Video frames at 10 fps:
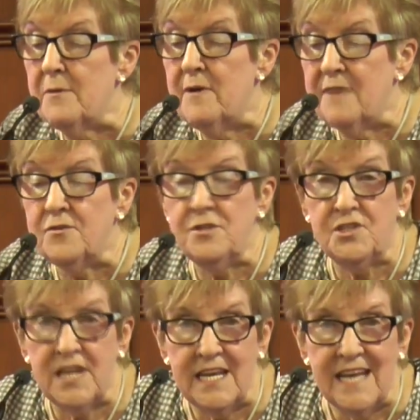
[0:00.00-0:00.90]
a
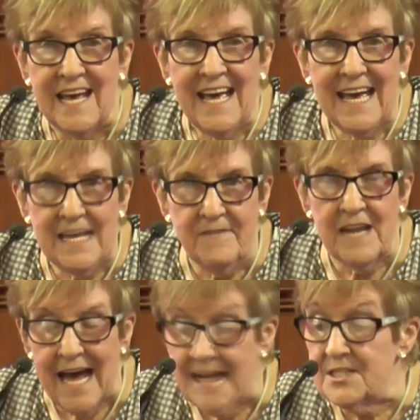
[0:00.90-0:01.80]
refugee in the
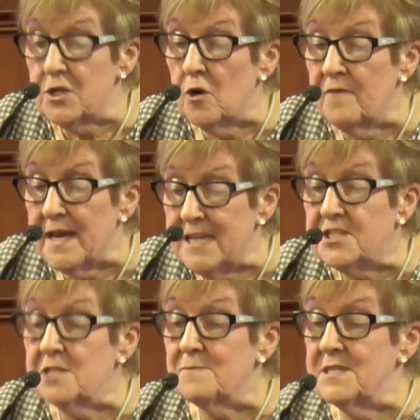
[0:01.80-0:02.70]
land of
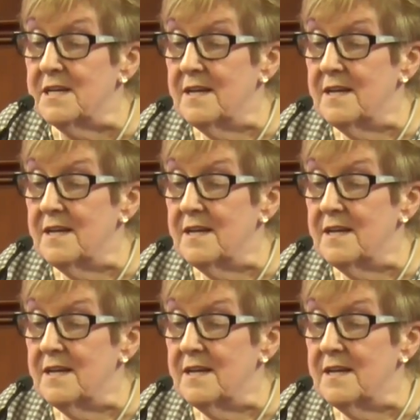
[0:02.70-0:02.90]
Egypt.